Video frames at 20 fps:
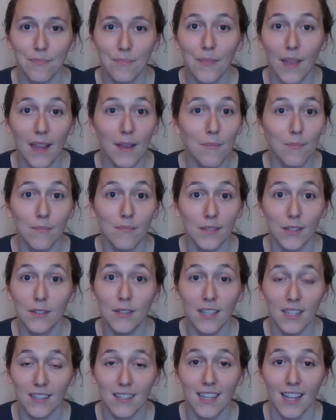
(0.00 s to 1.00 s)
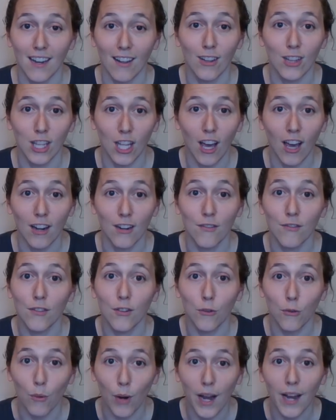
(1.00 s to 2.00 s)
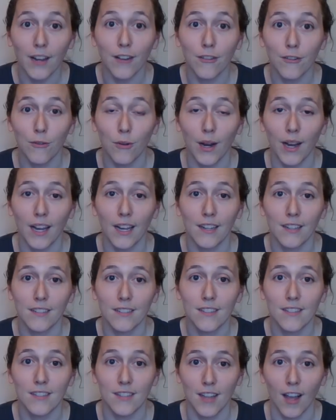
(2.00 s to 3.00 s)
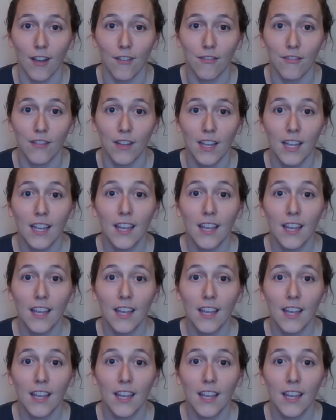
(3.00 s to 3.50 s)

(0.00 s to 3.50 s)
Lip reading: you can get a lot of great stuff.